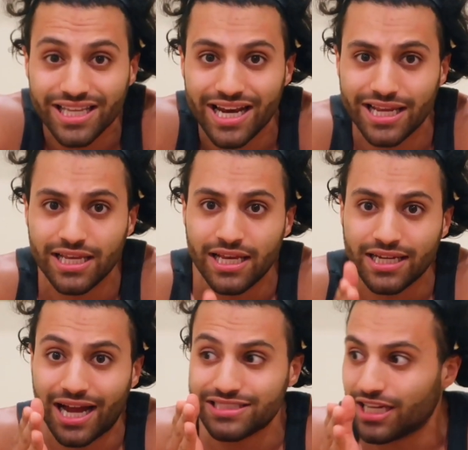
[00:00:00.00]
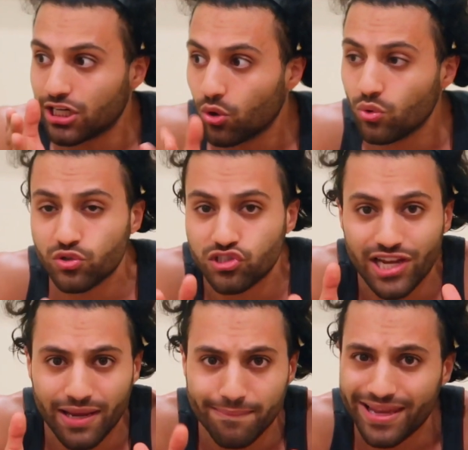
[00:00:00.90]
today. Guys, I know
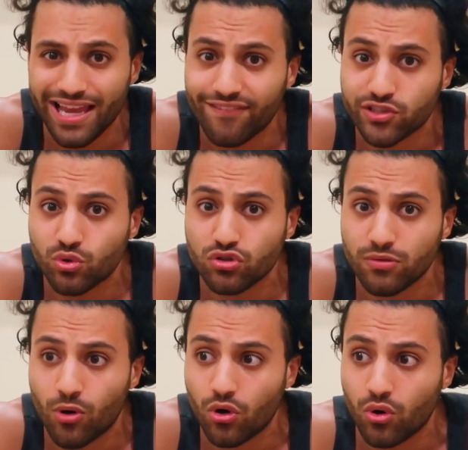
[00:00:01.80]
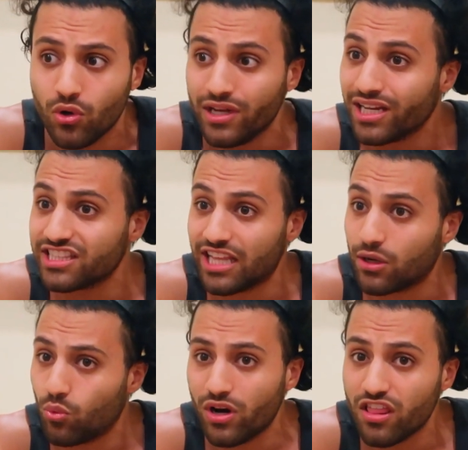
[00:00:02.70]
she may have school tomorrow. It's
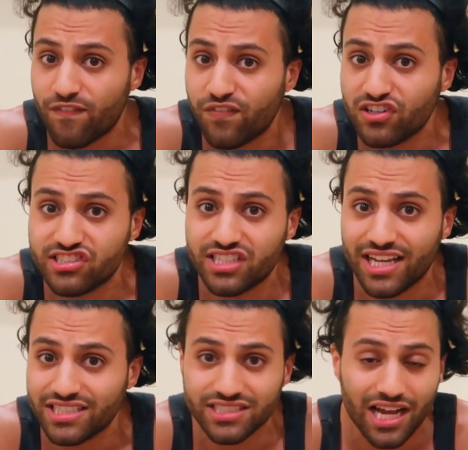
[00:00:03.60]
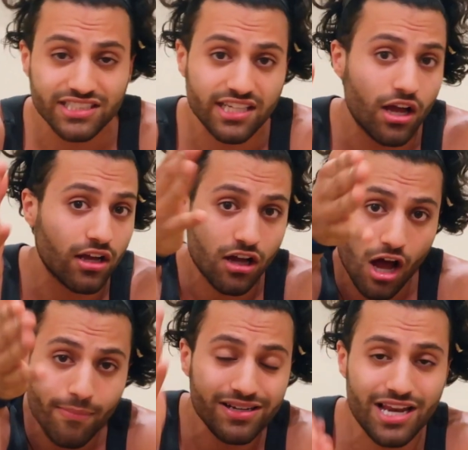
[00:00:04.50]
like one of the first days. Guys,
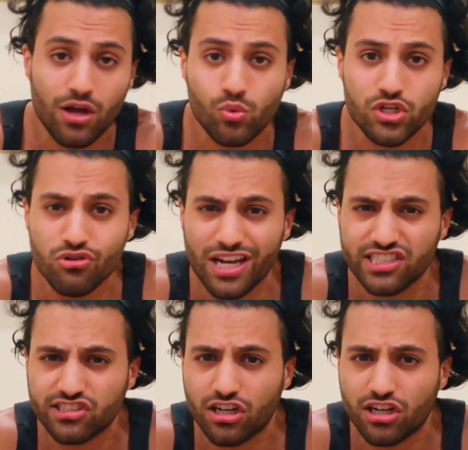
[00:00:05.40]
comment down when you guys